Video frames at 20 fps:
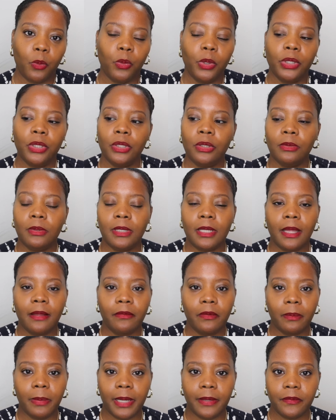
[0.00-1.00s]
What do you
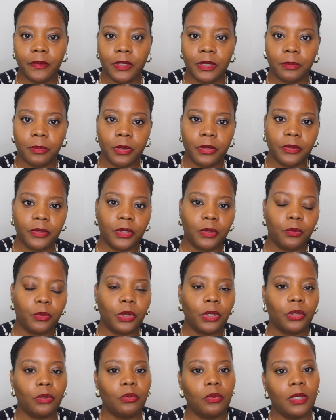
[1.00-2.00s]
love about this person?
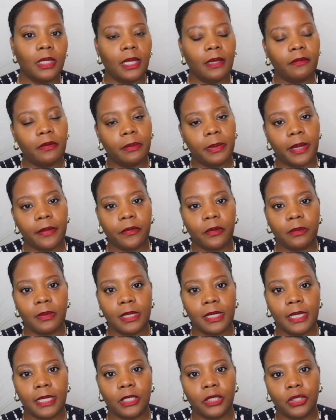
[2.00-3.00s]
What do you love about the
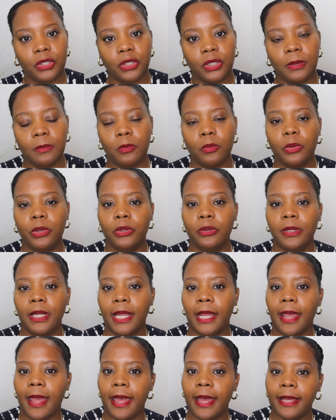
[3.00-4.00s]
relationship? What do
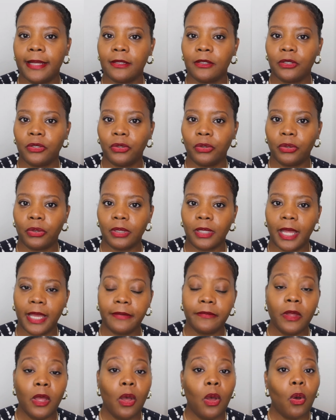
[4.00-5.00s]
they add to your
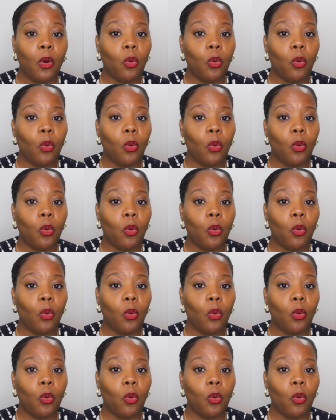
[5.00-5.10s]
life?